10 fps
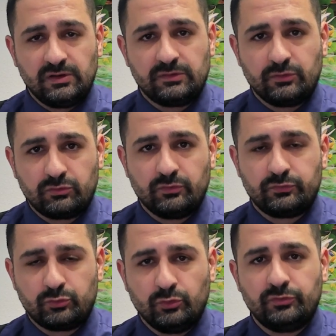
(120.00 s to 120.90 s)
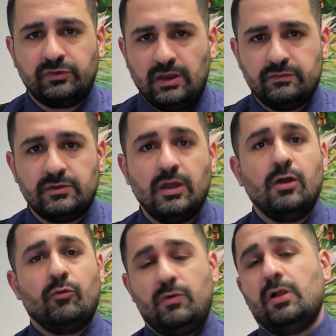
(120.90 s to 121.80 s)
source of truth saved?
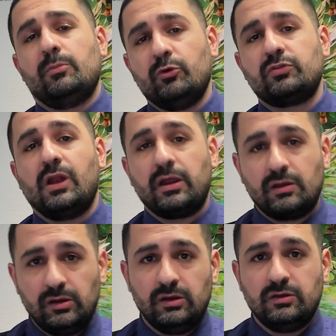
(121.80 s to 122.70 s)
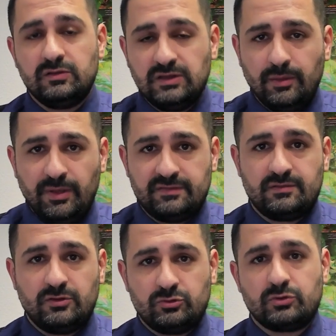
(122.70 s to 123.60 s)
Well, most likely in the DMS, the
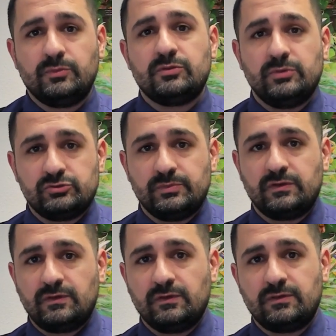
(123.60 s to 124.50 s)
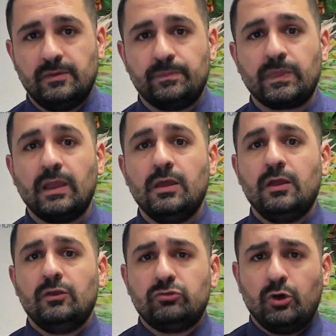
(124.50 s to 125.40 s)
document management.
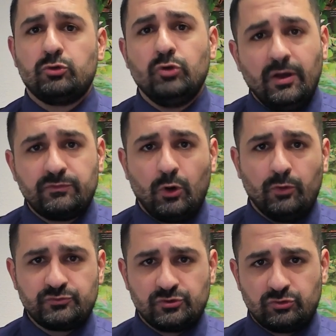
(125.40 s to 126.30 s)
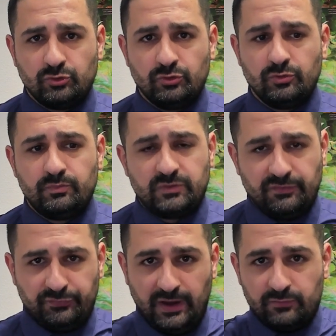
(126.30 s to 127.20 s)
So you have the option to
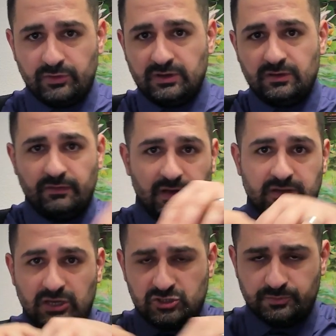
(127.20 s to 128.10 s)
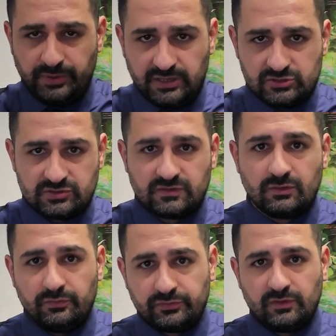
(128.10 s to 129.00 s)
define within the validation packages
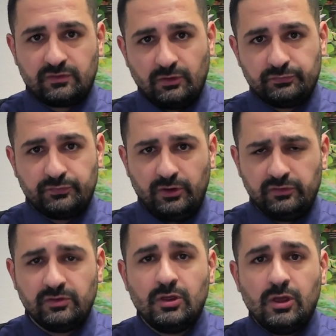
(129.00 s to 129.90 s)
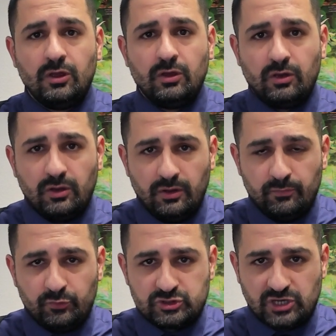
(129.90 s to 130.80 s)
of the softwares
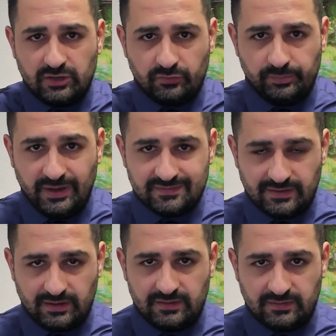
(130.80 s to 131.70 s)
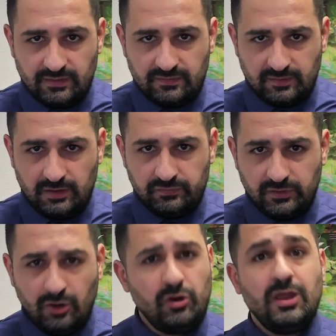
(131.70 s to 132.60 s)
which kind of master data is saved
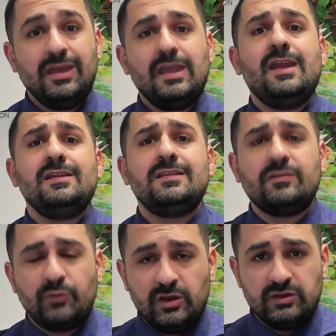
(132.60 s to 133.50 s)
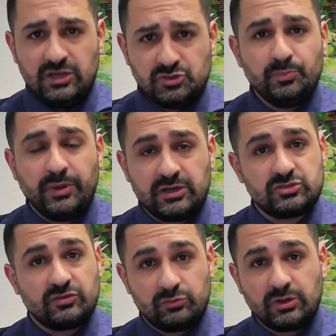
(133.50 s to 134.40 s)
there. In these validation
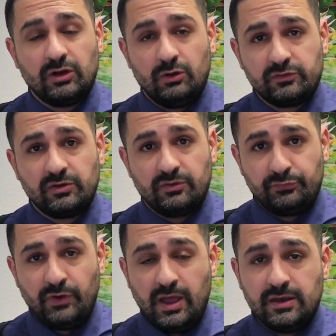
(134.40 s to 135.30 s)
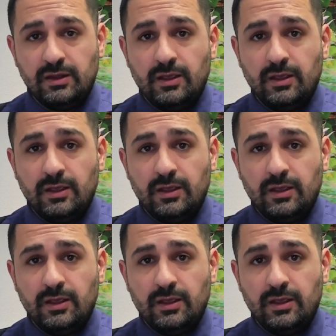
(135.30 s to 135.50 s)
packages, you can also define